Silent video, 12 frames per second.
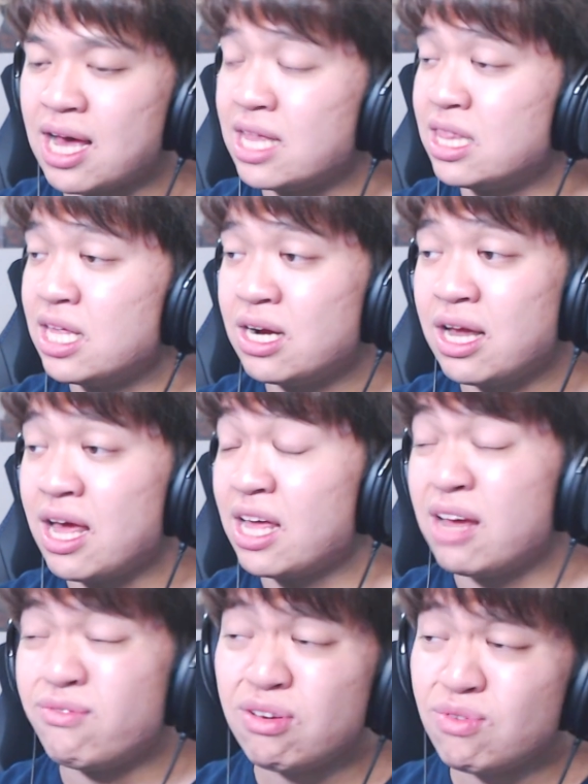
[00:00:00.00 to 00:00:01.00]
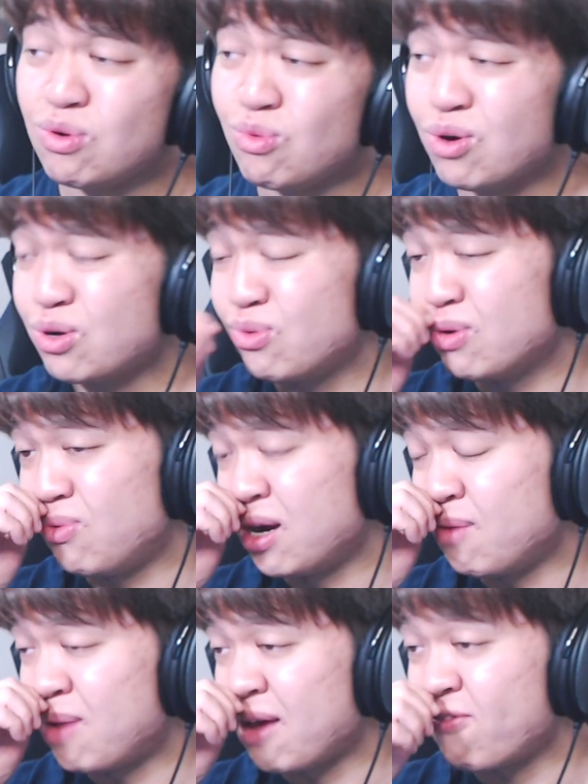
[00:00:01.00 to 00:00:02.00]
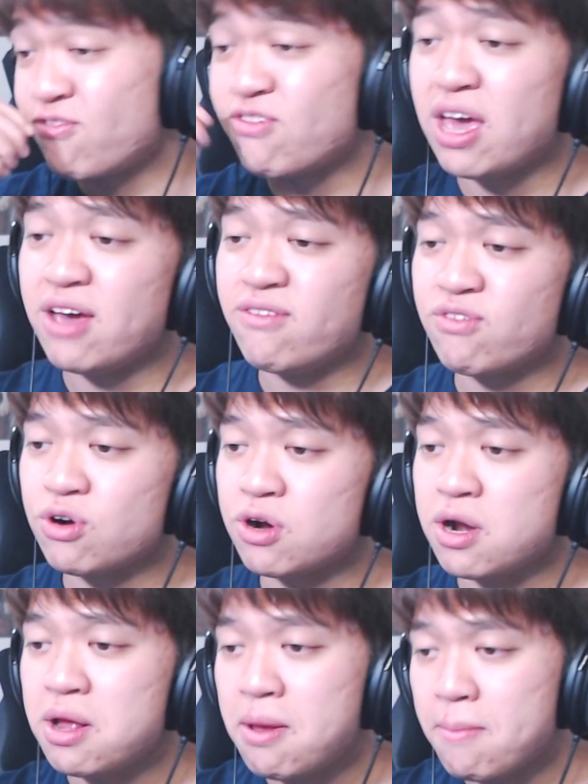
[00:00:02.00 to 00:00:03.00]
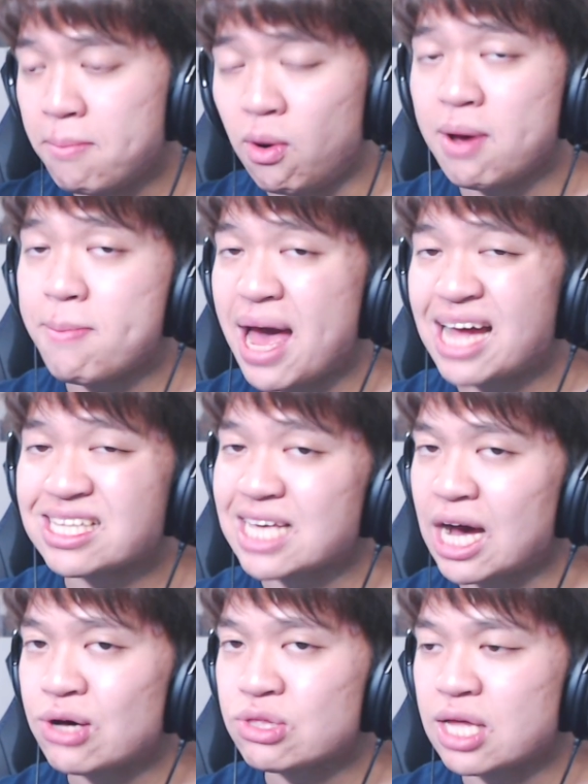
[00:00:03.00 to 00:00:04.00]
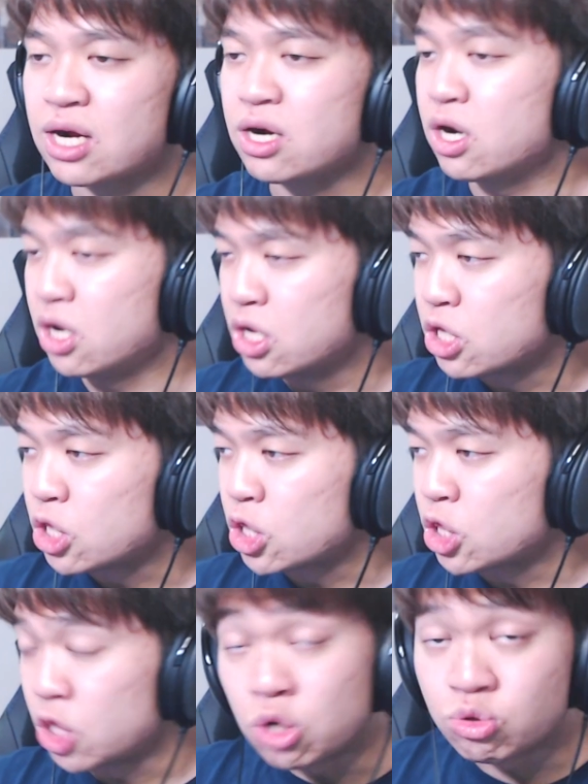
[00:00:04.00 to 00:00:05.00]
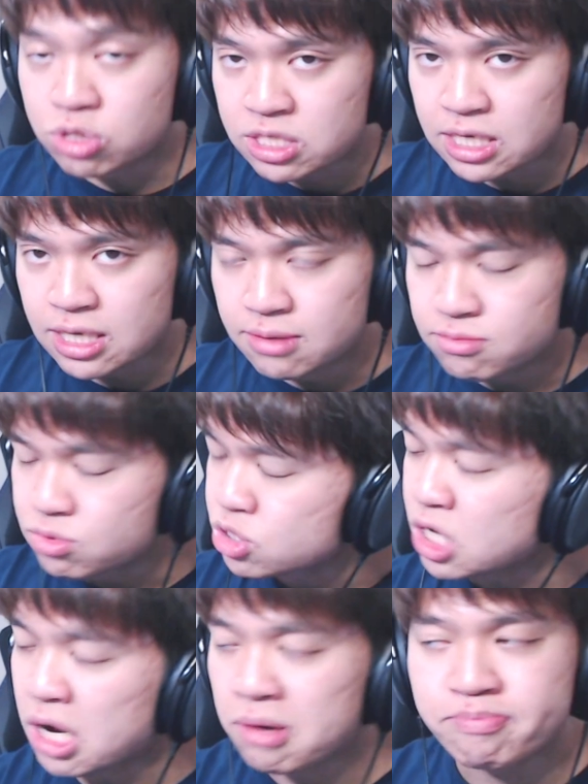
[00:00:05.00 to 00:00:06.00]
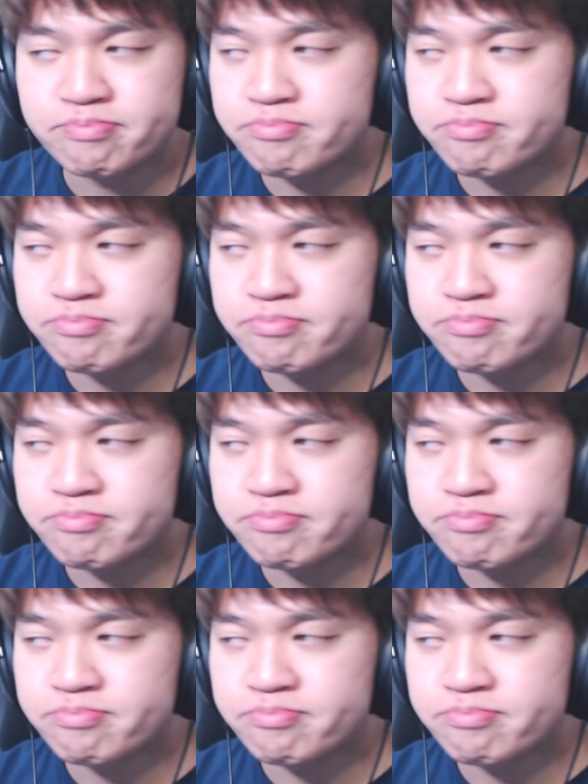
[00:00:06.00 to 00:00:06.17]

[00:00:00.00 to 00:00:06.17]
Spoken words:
And they have even worked with one of my favorite boy bands out there, Lucy. So